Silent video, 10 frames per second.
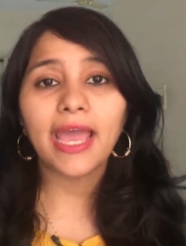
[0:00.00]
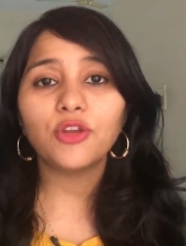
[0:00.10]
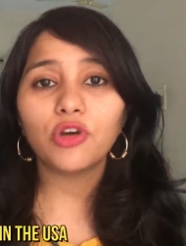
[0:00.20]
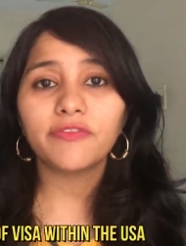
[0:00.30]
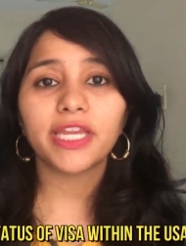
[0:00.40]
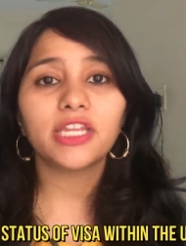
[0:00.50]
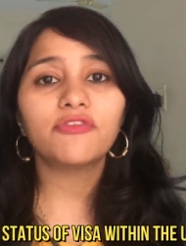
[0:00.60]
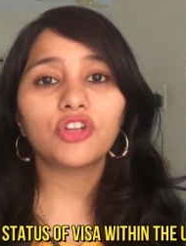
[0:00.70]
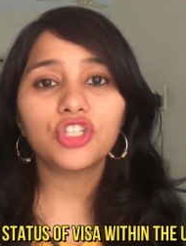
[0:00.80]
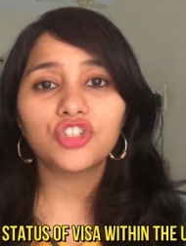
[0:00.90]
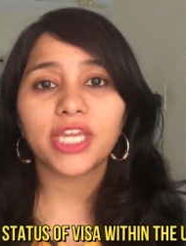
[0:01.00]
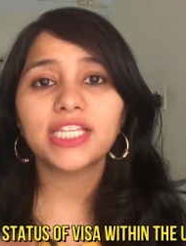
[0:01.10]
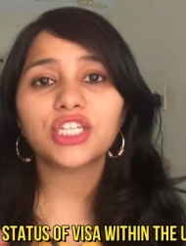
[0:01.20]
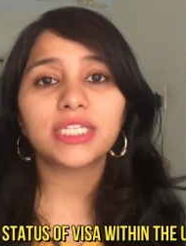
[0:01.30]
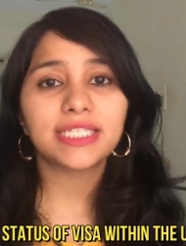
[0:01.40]
and who are waiting for a
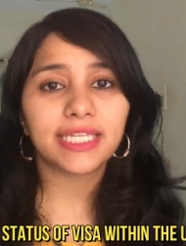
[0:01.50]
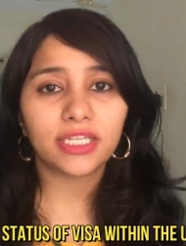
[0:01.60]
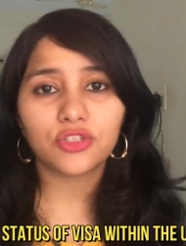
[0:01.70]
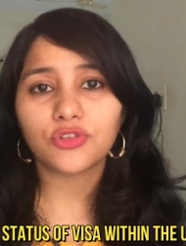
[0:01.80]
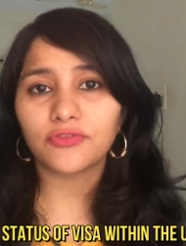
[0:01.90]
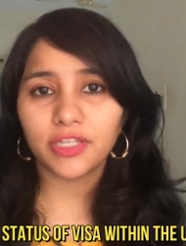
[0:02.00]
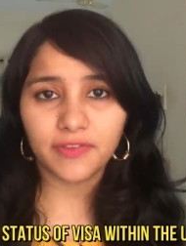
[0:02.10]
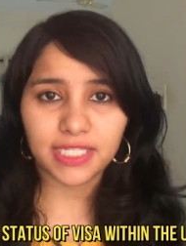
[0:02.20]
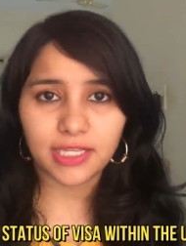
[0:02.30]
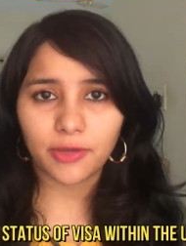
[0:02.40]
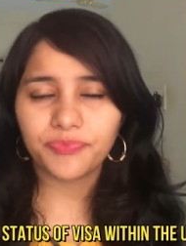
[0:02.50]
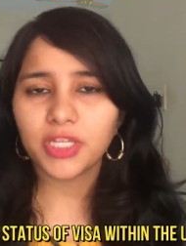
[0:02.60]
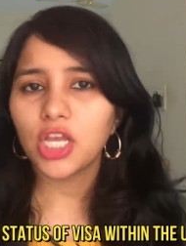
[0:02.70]
change in status of their visa.